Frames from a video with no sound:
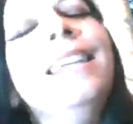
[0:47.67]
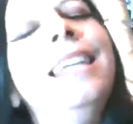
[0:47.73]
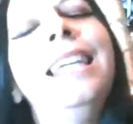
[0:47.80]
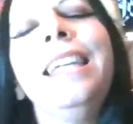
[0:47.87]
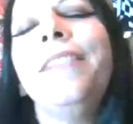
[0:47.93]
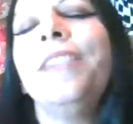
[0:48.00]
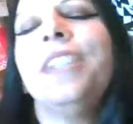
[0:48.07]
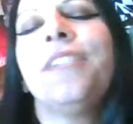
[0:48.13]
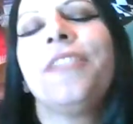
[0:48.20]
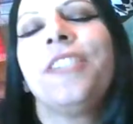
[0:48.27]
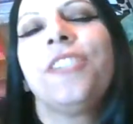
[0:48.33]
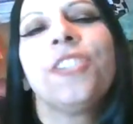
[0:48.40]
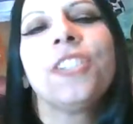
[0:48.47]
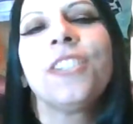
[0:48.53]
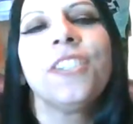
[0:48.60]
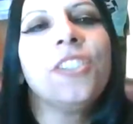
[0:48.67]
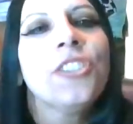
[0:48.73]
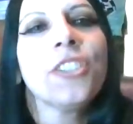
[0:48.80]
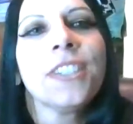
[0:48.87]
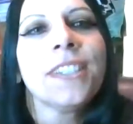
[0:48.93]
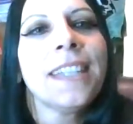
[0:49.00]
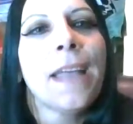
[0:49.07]
Even if it's just
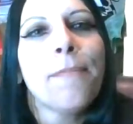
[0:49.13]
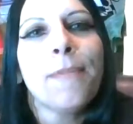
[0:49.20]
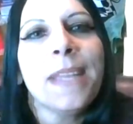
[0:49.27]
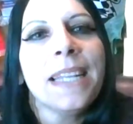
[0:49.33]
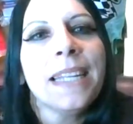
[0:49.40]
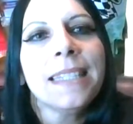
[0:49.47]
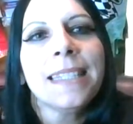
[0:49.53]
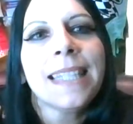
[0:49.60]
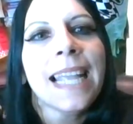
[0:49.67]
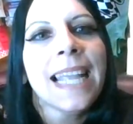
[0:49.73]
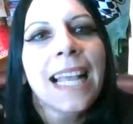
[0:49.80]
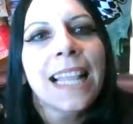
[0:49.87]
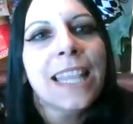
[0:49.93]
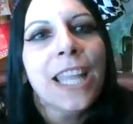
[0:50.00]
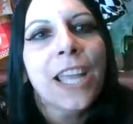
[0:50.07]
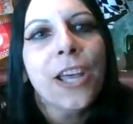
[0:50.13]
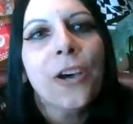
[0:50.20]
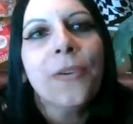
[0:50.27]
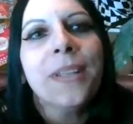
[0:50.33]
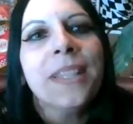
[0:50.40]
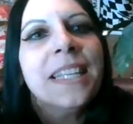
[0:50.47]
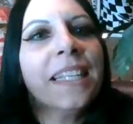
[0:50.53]
step in and say
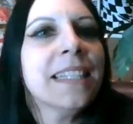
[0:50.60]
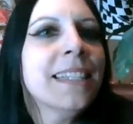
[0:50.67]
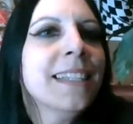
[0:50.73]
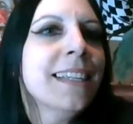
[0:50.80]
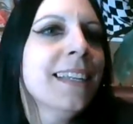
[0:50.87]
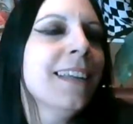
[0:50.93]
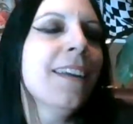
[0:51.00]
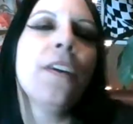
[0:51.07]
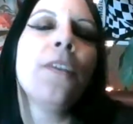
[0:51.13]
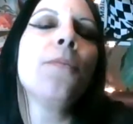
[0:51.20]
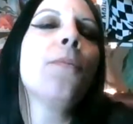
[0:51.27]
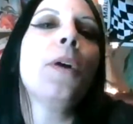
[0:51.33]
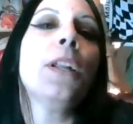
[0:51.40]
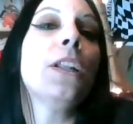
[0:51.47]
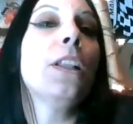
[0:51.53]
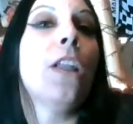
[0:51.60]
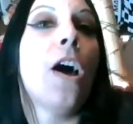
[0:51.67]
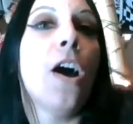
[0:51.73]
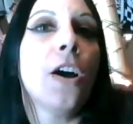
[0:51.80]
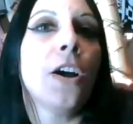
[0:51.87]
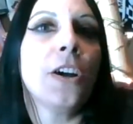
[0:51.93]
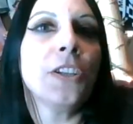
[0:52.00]
hello and then run
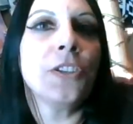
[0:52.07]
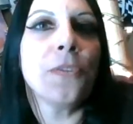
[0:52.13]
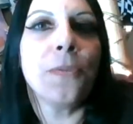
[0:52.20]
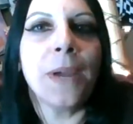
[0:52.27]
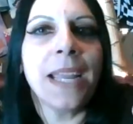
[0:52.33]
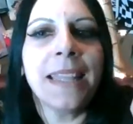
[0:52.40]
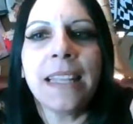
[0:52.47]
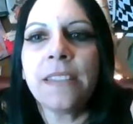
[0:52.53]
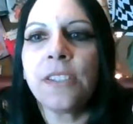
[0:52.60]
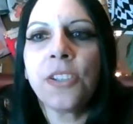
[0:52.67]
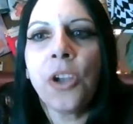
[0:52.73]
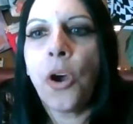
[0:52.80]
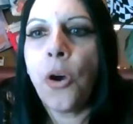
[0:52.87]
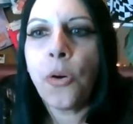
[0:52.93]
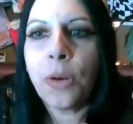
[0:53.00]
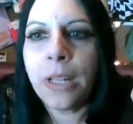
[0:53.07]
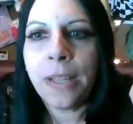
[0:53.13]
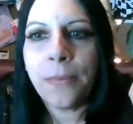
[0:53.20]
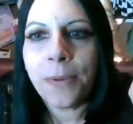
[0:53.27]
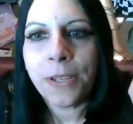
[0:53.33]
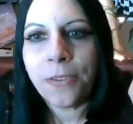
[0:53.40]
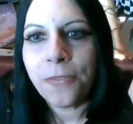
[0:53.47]
along on your way. That's totally
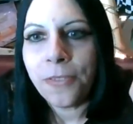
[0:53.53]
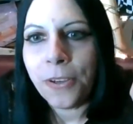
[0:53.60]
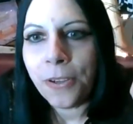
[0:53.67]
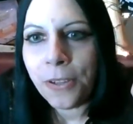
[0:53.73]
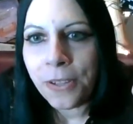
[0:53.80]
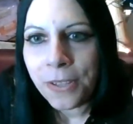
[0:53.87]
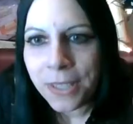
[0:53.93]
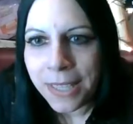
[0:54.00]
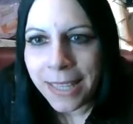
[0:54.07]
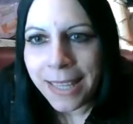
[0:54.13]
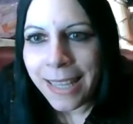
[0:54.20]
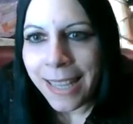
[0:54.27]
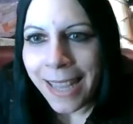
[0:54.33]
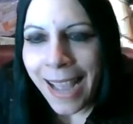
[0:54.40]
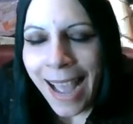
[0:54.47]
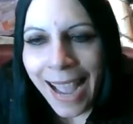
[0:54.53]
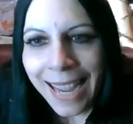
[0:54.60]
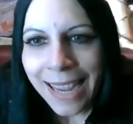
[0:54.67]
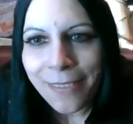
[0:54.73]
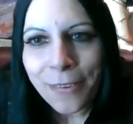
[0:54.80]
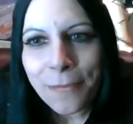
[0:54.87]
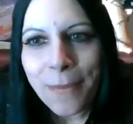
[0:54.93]
wonderful.
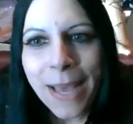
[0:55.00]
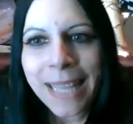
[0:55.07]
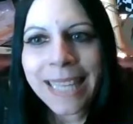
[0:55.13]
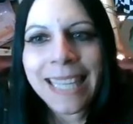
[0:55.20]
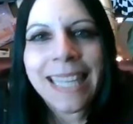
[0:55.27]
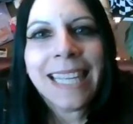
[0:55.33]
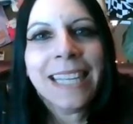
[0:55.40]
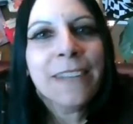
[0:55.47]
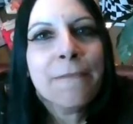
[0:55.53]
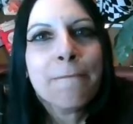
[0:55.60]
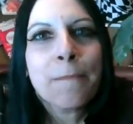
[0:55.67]
Hi, everybody.